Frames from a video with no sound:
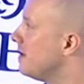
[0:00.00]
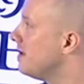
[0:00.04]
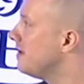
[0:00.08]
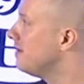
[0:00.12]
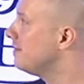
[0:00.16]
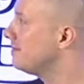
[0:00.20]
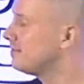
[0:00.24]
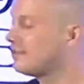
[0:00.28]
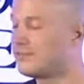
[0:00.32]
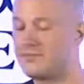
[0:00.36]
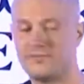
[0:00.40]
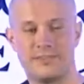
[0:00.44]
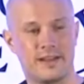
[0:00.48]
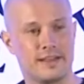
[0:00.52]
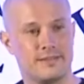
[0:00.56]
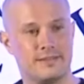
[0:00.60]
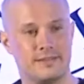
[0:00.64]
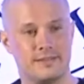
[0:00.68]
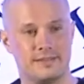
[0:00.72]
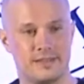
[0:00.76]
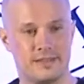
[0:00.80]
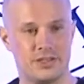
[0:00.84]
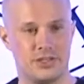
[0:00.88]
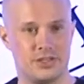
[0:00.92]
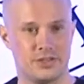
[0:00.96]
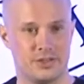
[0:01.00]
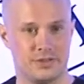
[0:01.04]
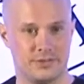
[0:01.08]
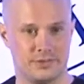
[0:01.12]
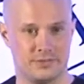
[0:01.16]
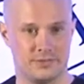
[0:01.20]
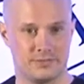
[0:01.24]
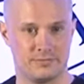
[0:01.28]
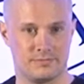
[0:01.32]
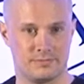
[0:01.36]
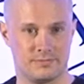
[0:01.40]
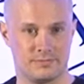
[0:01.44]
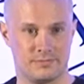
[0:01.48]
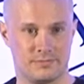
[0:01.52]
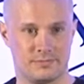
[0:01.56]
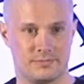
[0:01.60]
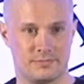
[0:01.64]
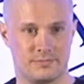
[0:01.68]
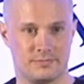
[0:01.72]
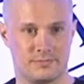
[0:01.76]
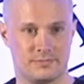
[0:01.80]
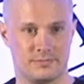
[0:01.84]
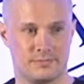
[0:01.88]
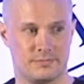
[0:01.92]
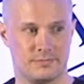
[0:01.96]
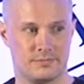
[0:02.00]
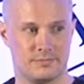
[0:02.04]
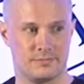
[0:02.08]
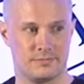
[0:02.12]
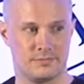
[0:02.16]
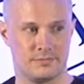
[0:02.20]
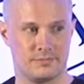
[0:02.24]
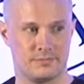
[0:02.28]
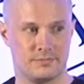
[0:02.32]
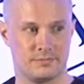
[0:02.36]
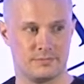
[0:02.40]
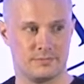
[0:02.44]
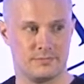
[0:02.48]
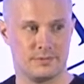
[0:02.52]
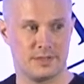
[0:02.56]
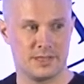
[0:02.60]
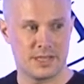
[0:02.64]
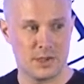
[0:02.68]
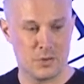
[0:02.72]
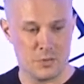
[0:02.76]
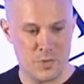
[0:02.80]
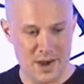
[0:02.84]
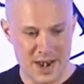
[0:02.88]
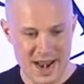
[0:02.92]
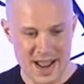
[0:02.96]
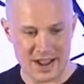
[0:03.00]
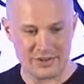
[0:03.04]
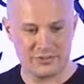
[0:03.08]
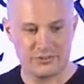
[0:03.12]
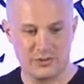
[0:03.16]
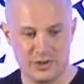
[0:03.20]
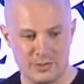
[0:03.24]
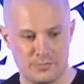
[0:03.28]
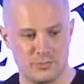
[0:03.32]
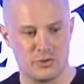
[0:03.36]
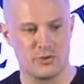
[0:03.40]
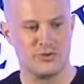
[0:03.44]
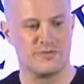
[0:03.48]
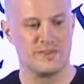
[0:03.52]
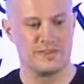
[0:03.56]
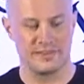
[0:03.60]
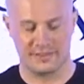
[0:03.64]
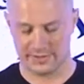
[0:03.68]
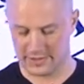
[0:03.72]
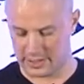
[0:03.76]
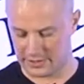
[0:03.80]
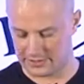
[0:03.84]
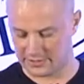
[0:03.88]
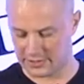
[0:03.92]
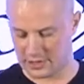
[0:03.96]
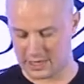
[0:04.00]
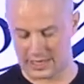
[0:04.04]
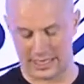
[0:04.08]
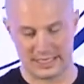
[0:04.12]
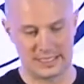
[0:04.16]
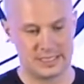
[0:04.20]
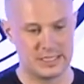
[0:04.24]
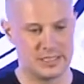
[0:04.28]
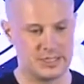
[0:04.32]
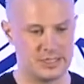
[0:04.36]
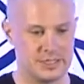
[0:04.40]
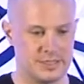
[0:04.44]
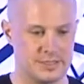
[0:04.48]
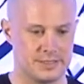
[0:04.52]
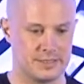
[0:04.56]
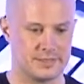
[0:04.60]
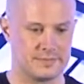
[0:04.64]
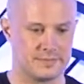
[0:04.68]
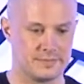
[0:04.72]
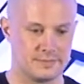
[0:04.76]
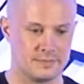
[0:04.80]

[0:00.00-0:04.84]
into fatty tissues. They will naturally move into those kind of tissues.